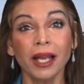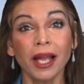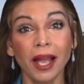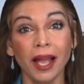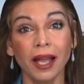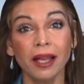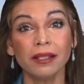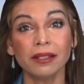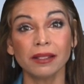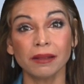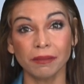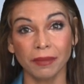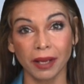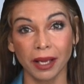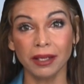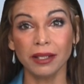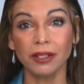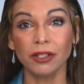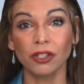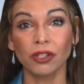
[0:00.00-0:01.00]
has
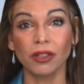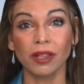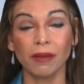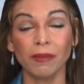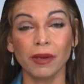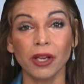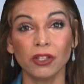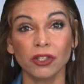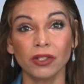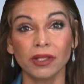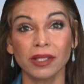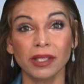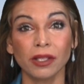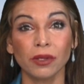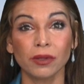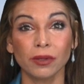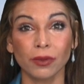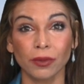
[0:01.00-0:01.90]
managed the Emergency Use